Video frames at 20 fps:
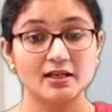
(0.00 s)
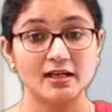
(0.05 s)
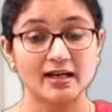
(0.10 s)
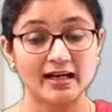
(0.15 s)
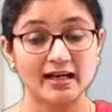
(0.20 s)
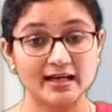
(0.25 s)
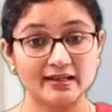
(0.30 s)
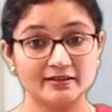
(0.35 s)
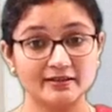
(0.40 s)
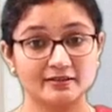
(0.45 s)

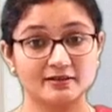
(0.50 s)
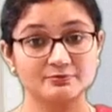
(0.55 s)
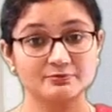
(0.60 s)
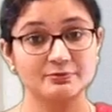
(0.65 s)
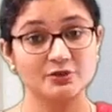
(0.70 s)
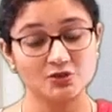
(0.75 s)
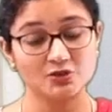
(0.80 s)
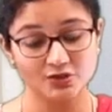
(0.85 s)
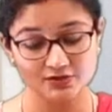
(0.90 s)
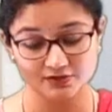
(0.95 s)
and
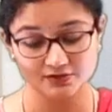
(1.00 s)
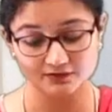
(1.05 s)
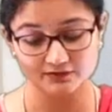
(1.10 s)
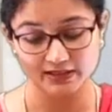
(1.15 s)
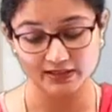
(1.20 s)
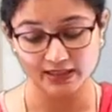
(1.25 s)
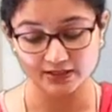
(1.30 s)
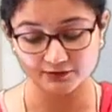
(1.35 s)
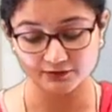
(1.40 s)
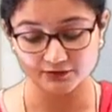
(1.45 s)
because of
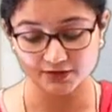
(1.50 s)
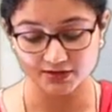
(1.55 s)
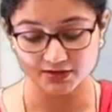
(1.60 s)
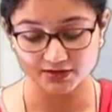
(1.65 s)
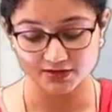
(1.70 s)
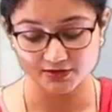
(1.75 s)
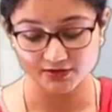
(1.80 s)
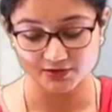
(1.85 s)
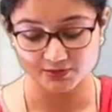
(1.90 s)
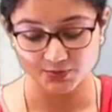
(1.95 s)
that
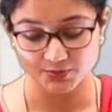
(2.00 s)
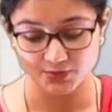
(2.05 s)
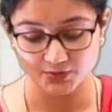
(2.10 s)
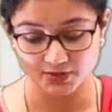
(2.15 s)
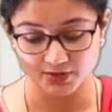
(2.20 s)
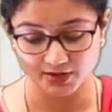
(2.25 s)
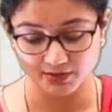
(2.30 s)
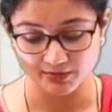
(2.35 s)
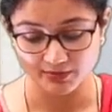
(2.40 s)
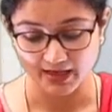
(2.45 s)
further
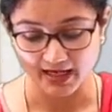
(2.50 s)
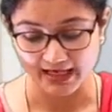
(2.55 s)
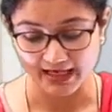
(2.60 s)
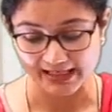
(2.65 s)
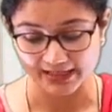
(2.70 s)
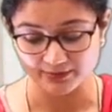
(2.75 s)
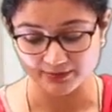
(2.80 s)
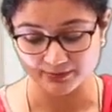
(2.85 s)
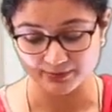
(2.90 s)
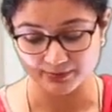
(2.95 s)
sputum
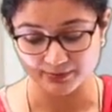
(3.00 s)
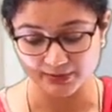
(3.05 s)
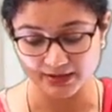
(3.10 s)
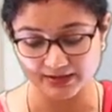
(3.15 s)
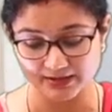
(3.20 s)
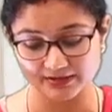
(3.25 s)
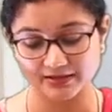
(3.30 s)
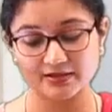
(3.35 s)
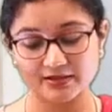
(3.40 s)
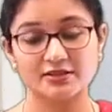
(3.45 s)

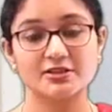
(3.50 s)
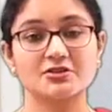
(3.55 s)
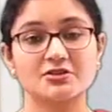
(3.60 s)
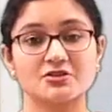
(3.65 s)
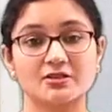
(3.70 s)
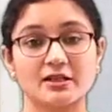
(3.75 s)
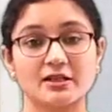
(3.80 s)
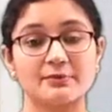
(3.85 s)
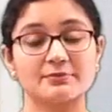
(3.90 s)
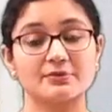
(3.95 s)

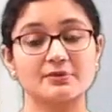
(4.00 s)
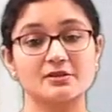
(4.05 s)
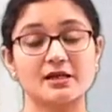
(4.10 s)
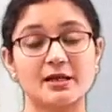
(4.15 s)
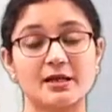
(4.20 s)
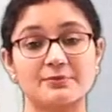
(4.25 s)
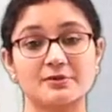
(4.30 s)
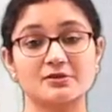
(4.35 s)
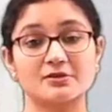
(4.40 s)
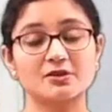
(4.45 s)
hypersecretion
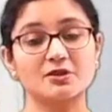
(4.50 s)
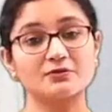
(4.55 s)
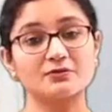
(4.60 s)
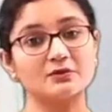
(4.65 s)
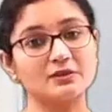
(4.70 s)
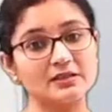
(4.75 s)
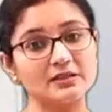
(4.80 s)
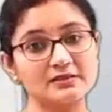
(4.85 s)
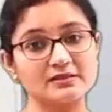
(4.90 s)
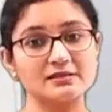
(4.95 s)
happens. Now
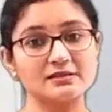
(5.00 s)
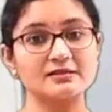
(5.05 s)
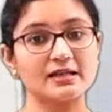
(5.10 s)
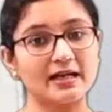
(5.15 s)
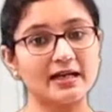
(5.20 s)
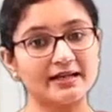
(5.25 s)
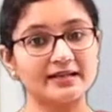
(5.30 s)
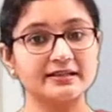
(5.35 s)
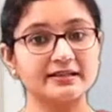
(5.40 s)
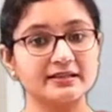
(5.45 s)
first is,
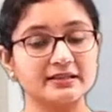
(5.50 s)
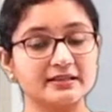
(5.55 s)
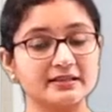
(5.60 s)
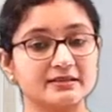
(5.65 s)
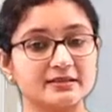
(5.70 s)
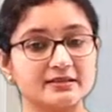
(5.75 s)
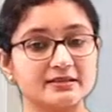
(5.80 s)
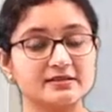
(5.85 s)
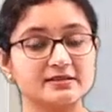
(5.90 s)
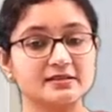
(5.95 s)
ideally
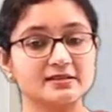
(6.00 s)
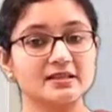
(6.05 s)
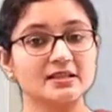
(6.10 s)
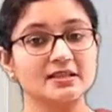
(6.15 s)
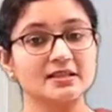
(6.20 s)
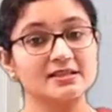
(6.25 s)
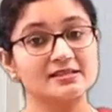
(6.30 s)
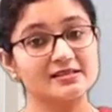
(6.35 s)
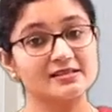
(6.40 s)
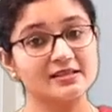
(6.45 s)
there is
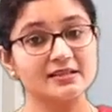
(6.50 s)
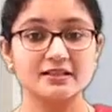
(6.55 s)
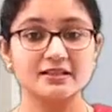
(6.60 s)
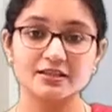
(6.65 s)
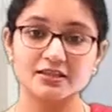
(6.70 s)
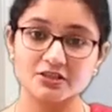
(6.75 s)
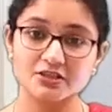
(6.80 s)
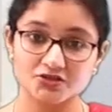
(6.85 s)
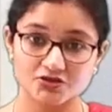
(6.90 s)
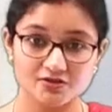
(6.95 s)

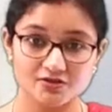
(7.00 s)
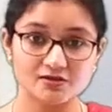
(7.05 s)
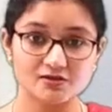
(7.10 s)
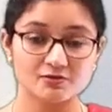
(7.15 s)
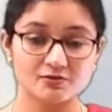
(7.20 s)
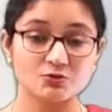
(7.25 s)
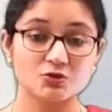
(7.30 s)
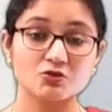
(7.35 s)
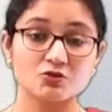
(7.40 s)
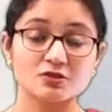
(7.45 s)

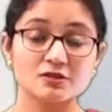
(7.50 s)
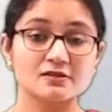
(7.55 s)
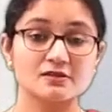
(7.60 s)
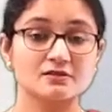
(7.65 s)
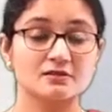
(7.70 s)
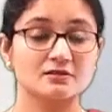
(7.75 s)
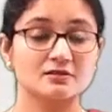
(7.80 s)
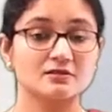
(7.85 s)
secretions, mucus